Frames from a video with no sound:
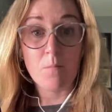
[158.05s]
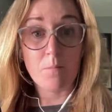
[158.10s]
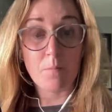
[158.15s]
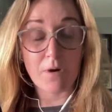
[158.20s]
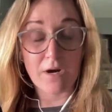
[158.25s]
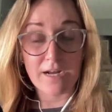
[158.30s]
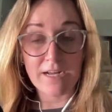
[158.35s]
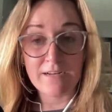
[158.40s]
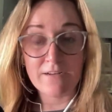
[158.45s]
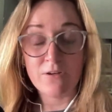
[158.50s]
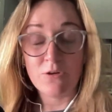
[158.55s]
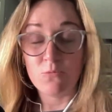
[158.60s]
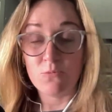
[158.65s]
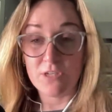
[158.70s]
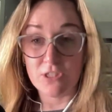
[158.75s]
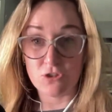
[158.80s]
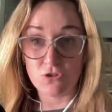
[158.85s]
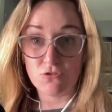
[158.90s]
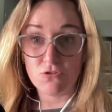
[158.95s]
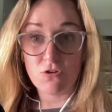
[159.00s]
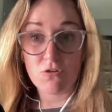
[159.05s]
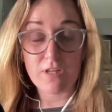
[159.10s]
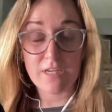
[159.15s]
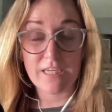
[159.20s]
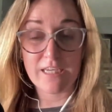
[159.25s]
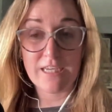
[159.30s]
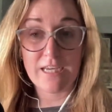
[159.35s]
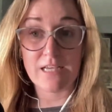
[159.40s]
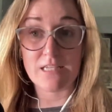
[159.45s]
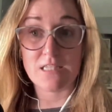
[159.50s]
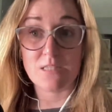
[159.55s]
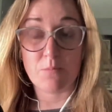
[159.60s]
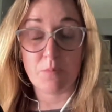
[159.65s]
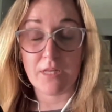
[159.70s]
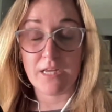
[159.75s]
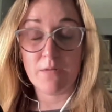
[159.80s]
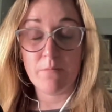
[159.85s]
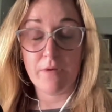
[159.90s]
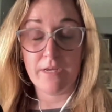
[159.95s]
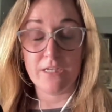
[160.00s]
But we do know that he has the
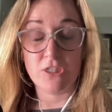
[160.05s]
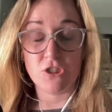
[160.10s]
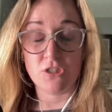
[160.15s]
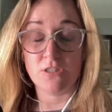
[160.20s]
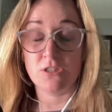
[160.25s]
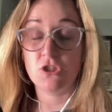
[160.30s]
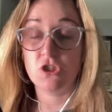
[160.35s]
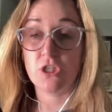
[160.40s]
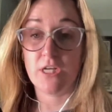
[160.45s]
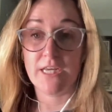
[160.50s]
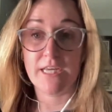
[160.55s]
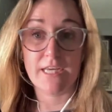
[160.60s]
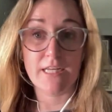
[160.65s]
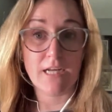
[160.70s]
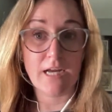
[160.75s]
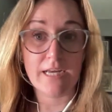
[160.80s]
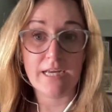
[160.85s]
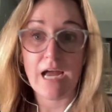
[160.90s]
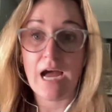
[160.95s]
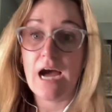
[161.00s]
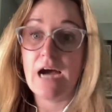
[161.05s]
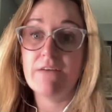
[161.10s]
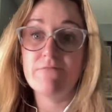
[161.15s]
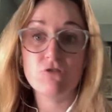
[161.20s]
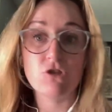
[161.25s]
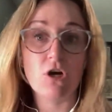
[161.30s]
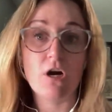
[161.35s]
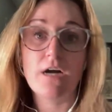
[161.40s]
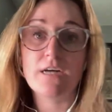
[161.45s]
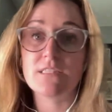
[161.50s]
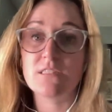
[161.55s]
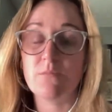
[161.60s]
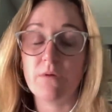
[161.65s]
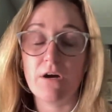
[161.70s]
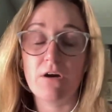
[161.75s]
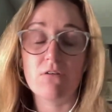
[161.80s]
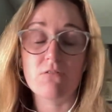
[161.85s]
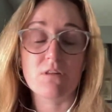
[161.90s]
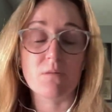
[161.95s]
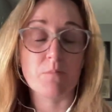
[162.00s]
plate patience. Jake and I have talked
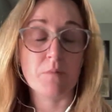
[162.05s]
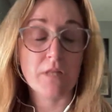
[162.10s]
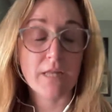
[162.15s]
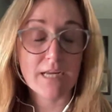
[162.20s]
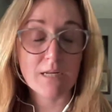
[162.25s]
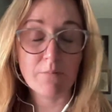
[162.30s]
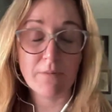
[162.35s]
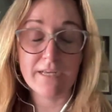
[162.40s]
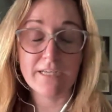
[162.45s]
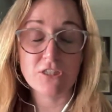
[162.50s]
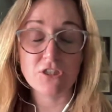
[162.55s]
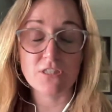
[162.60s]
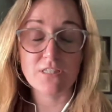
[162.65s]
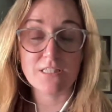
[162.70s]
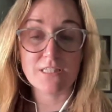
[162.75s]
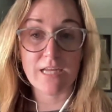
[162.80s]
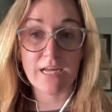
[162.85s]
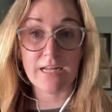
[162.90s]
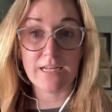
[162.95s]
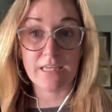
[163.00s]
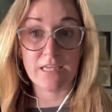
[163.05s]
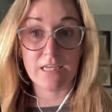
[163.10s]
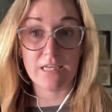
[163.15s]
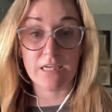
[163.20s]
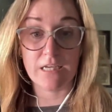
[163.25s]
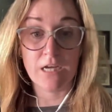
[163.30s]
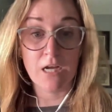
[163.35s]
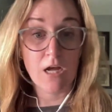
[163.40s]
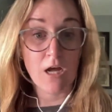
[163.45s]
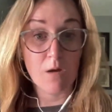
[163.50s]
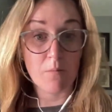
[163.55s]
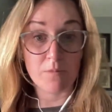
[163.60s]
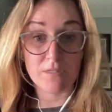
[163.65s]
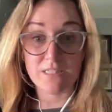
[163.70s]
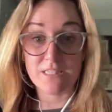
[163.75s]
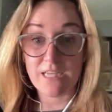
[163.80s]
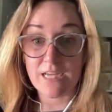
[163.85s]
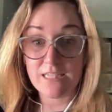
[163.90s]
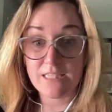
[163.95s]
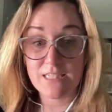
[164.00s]
about the plate patience that he
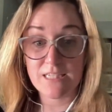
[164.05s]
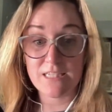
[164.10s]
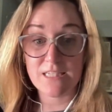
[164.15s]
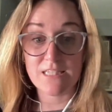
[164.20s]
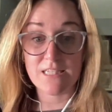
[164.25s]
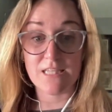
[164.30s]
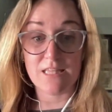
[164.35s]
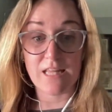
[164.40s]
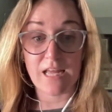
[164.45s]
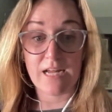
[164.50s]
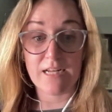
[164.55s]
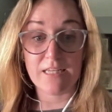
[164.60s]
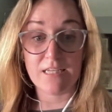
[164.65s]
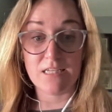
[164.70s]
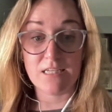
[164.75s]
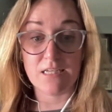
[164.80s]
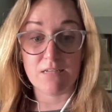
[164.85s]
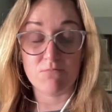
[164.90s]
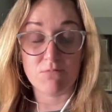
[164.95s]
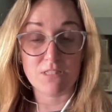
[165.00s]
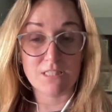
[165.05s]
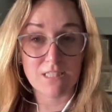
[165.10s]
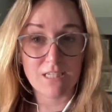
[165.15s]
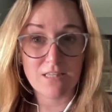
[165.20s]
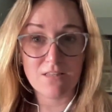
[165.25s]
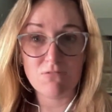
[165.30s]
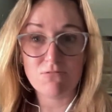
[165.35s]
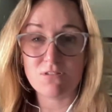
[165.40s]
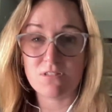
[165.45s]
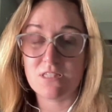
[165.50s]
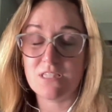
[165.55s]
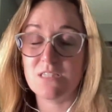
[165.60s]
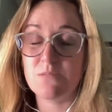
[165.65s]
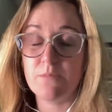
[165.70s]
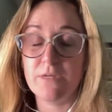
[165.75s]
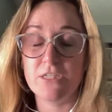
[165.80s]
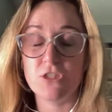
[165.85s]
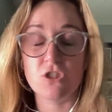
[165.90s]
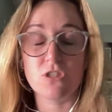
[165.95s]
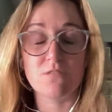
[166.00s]
possesses and that he can see these
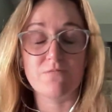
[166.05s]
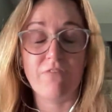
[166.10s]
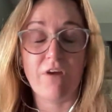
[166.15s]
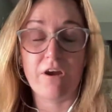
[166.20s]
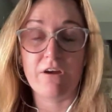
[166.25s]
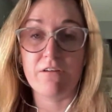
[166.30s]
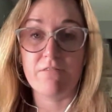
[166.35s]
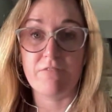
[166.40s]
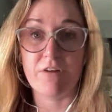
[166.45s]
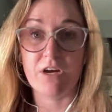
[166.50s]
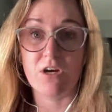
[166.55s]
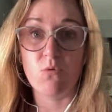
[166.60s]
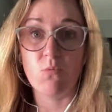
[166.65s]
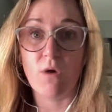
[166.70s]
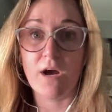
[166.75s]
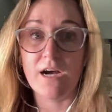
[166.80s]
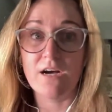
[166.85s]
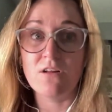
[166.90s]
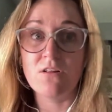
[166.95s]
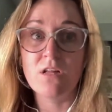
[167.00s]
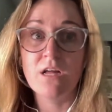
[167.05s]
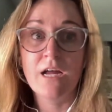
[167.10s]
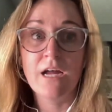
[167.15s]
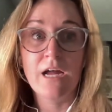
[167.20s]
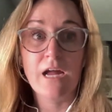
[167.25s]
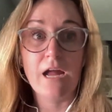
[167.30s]
pitches very, very well,